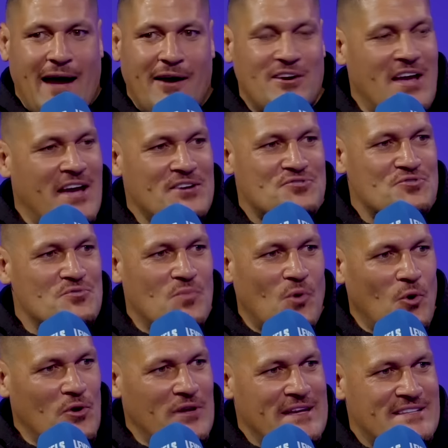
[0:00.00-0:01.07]
Adrian
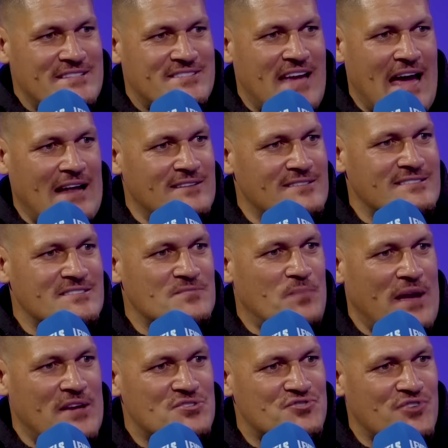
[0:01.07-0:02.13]
Morley's, Talis's,
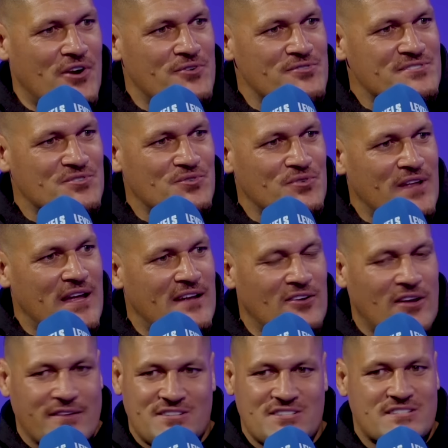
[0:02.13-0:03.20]
Petros, and all that.
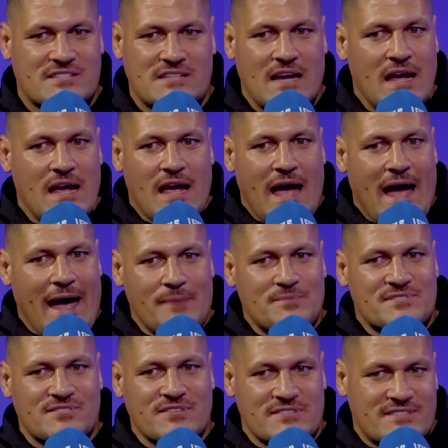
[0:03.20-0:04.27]
Like just.
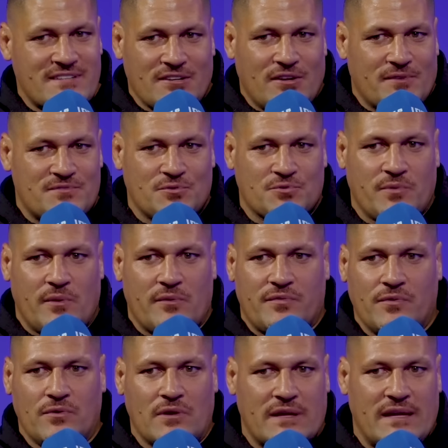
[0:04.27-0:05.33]
Absolutely, I said like talked about it
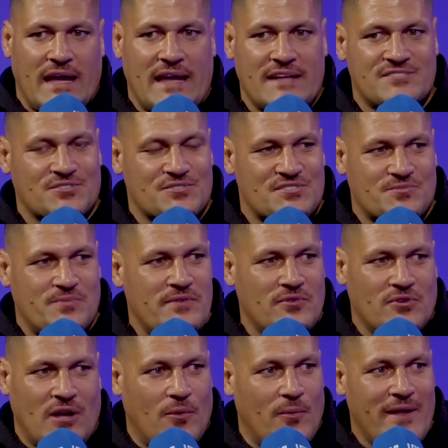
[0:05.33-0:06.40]
before, like your head's on a swivel.
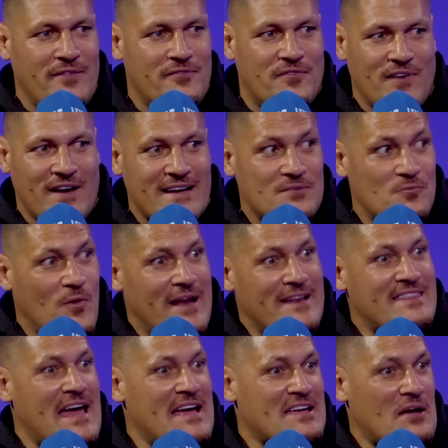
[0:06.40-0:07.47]
Like where
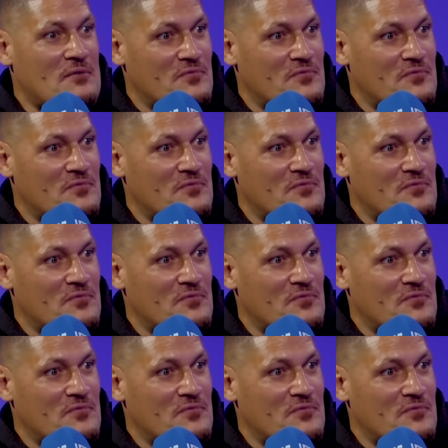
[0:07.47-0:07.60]
did that come